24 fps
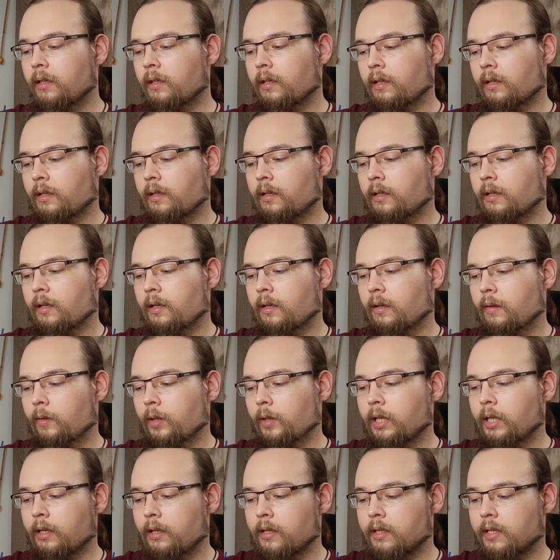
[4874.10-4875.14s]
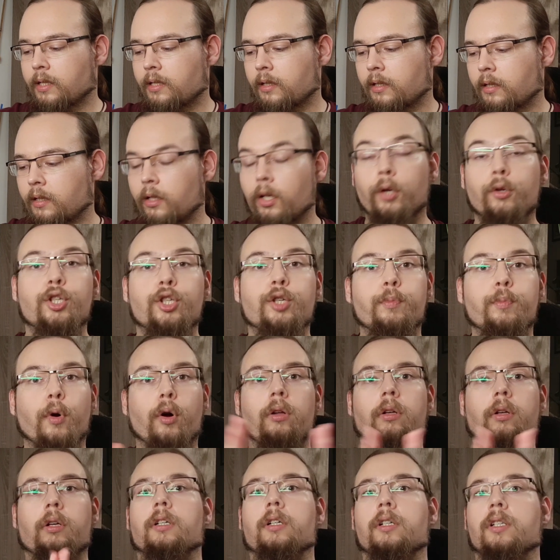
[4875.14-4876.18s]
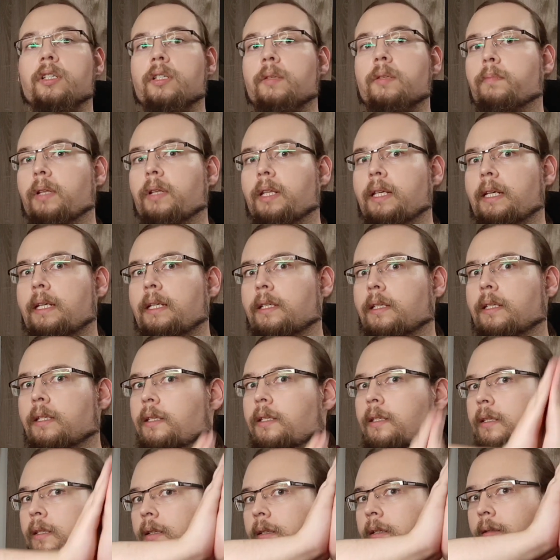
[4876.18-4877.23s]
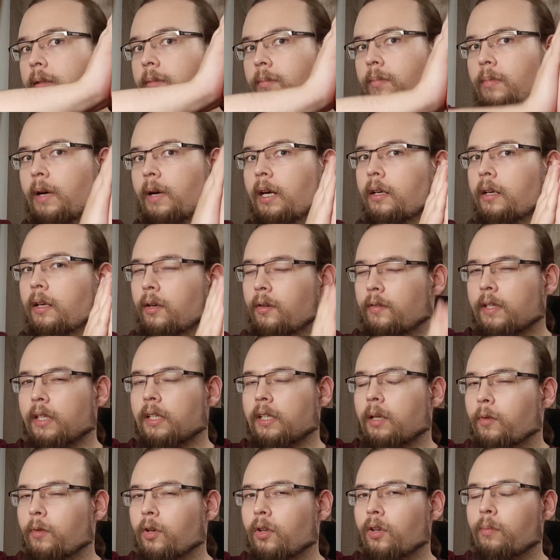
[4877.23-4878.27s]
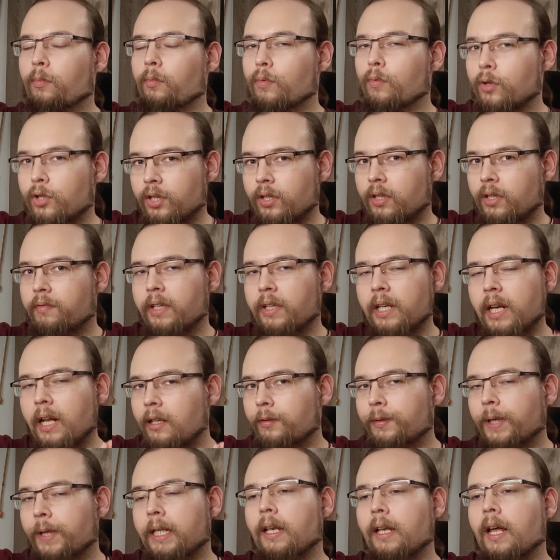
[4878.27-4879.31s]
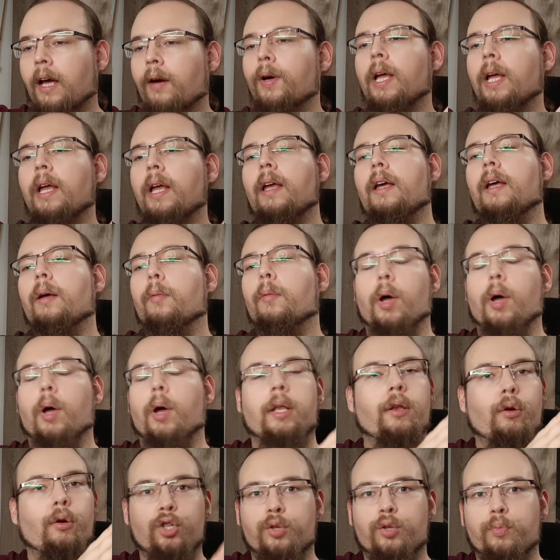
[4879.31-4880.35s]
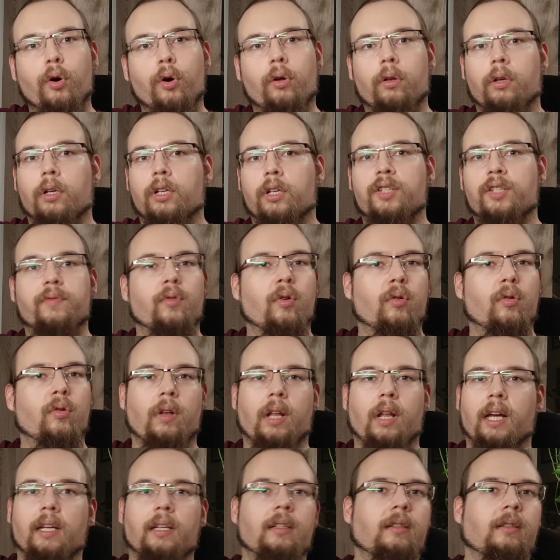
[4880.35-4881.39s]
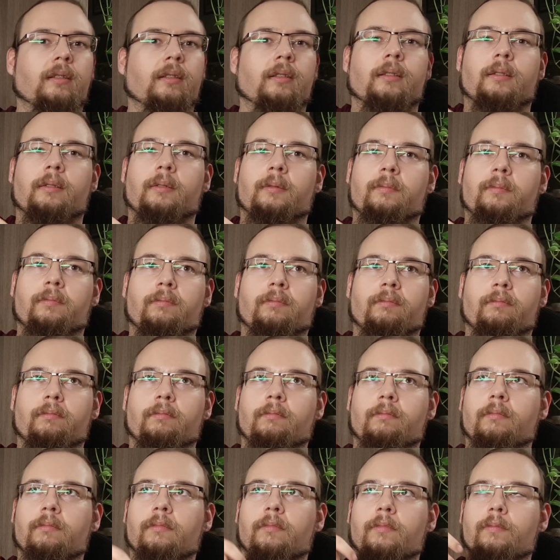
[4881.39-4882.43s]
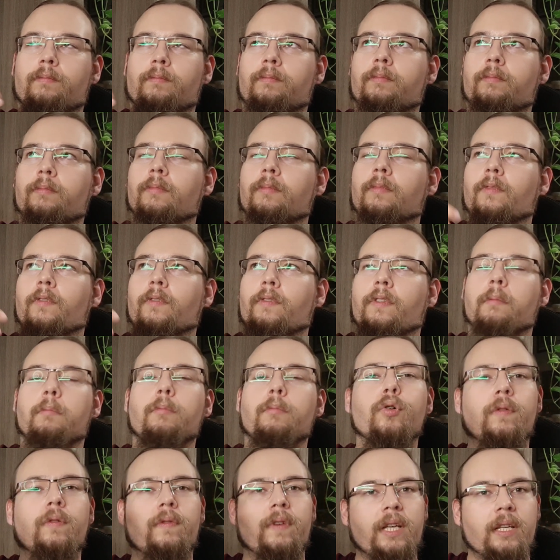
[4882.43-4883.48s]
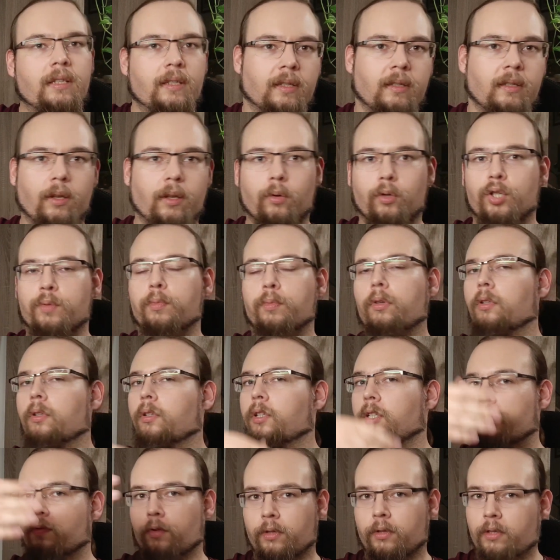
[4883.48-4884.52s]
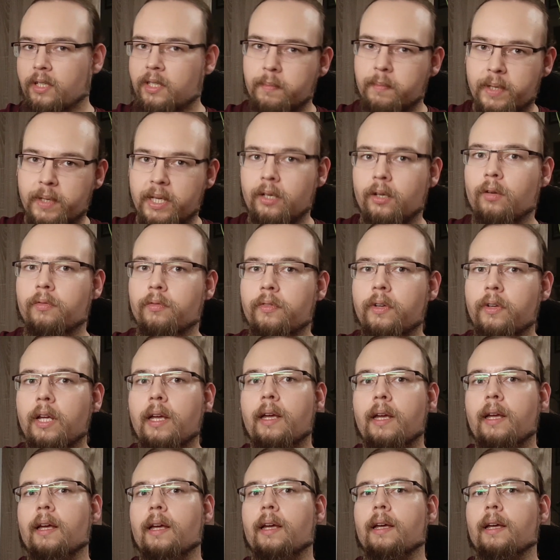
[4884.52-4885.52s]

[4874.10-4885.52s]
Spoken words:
What else? No spoilers, please. I know that I'm gonna be watching the finale right now, but no spoilers for like the movies. No spoilers for the spin-off.